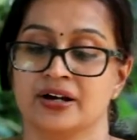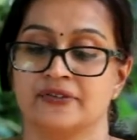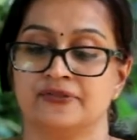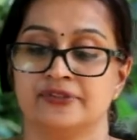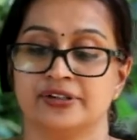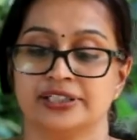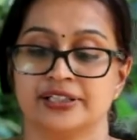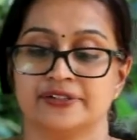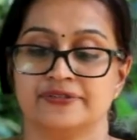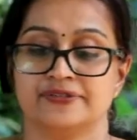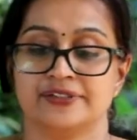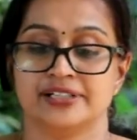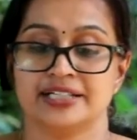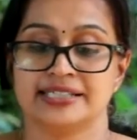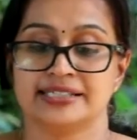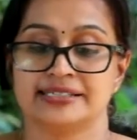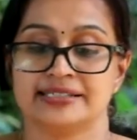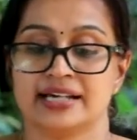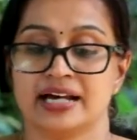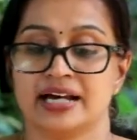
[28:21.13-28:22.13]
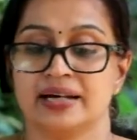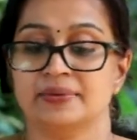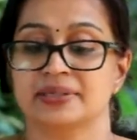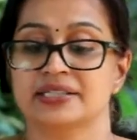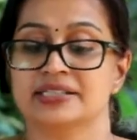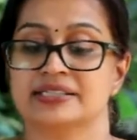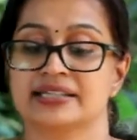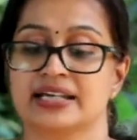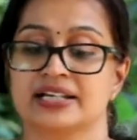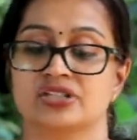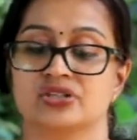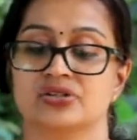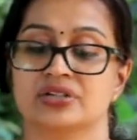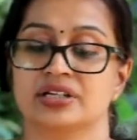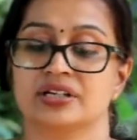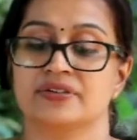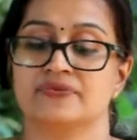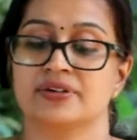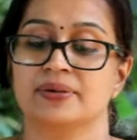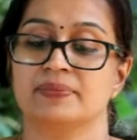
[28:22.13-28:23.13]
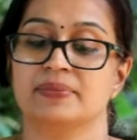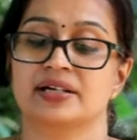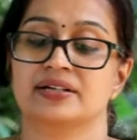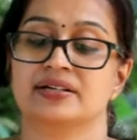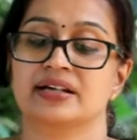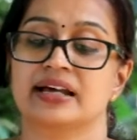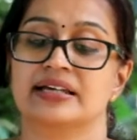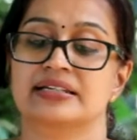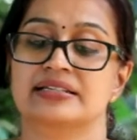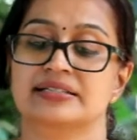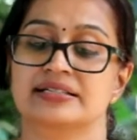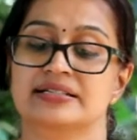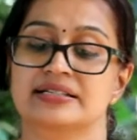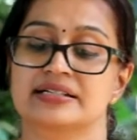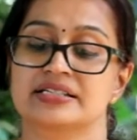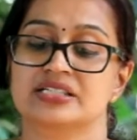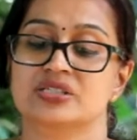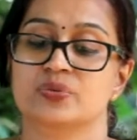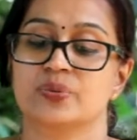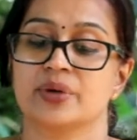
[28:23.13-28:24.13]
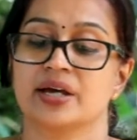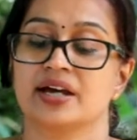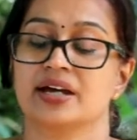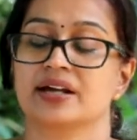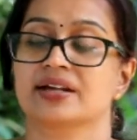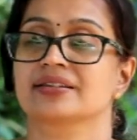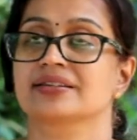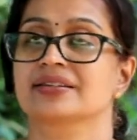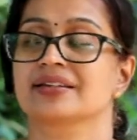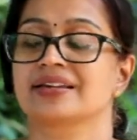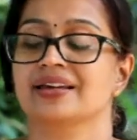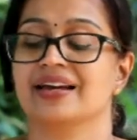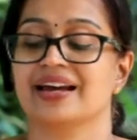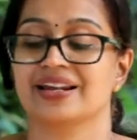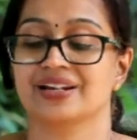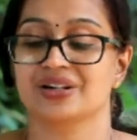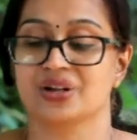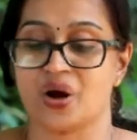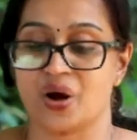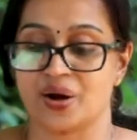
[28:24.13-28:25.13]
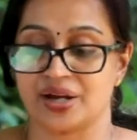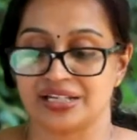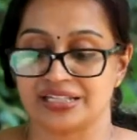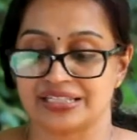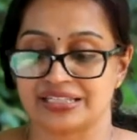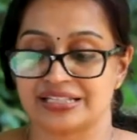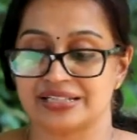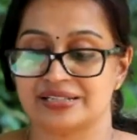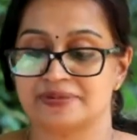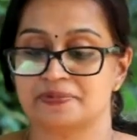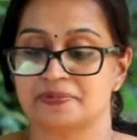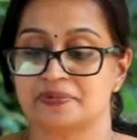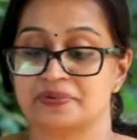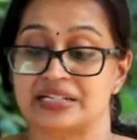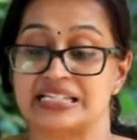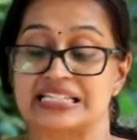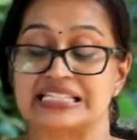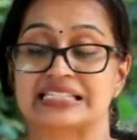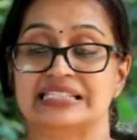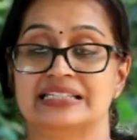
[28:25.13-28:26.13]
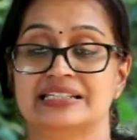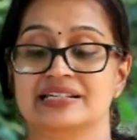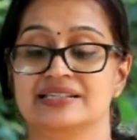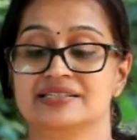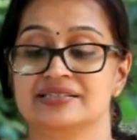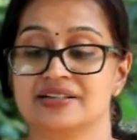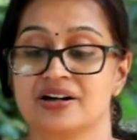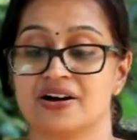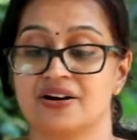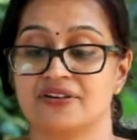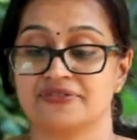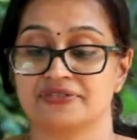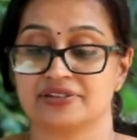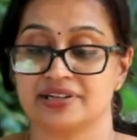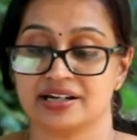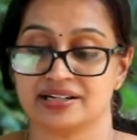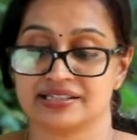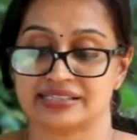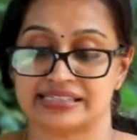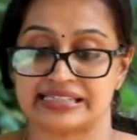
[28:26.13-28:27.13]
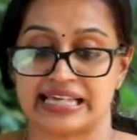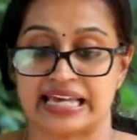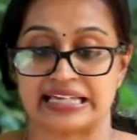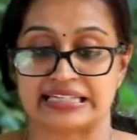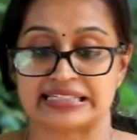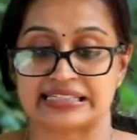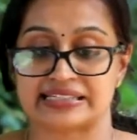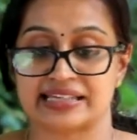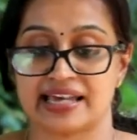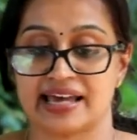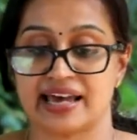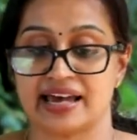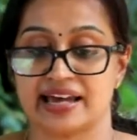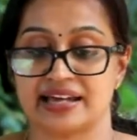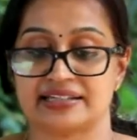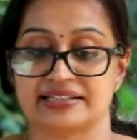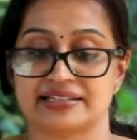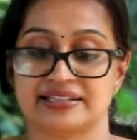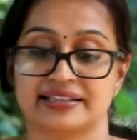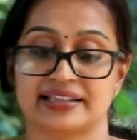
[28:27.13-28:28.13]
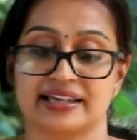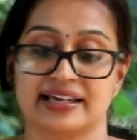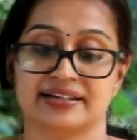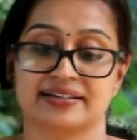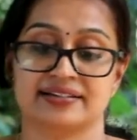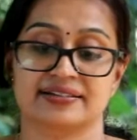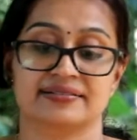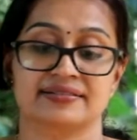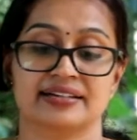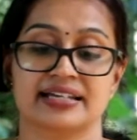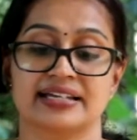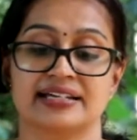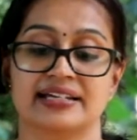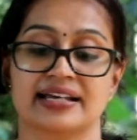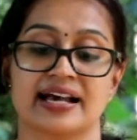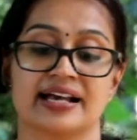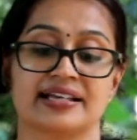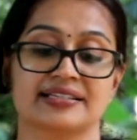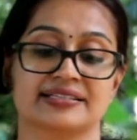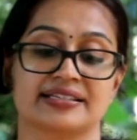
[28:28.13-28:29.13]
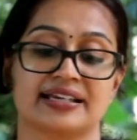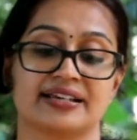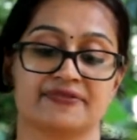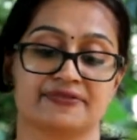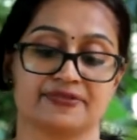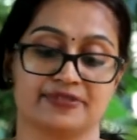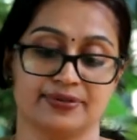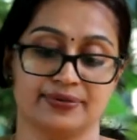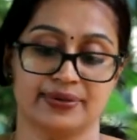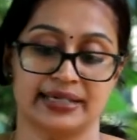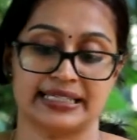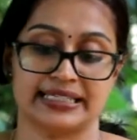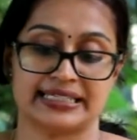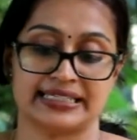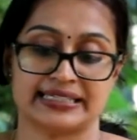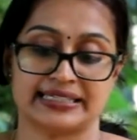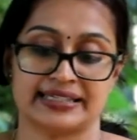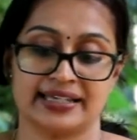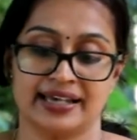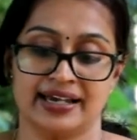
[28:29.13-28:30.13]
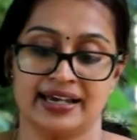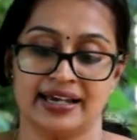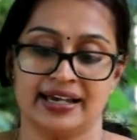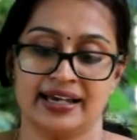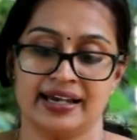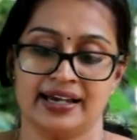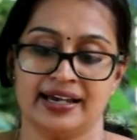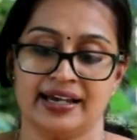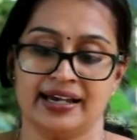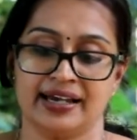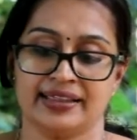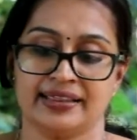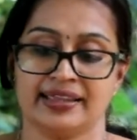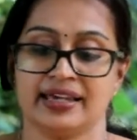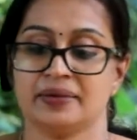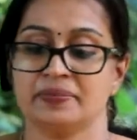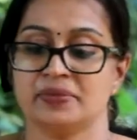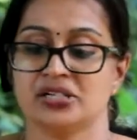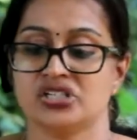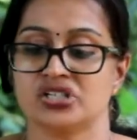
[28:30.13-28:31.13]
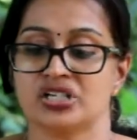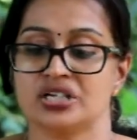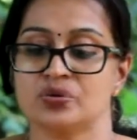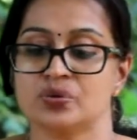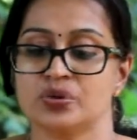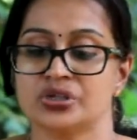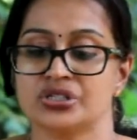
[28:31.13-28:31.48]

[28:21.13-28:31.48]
For the first time in century, women writers were the anointed priestess of their sex and their creed as influence. Their mission